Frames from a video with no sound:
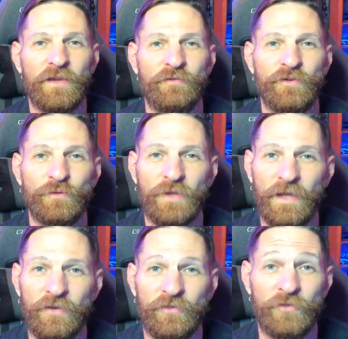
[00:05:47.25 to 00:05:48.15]
If you
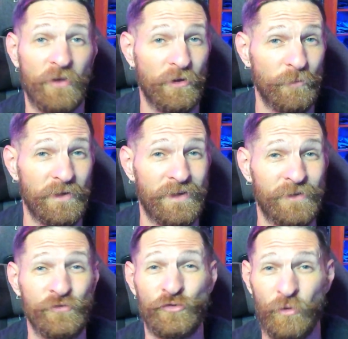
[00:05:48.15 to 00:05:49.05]
ladies and gentlemen
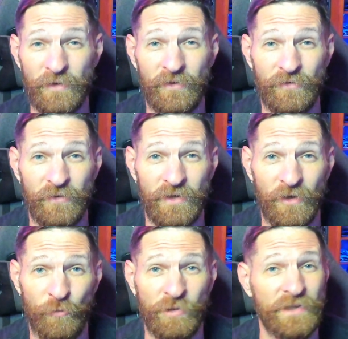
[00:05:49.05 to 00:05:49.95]
enjoyed this video,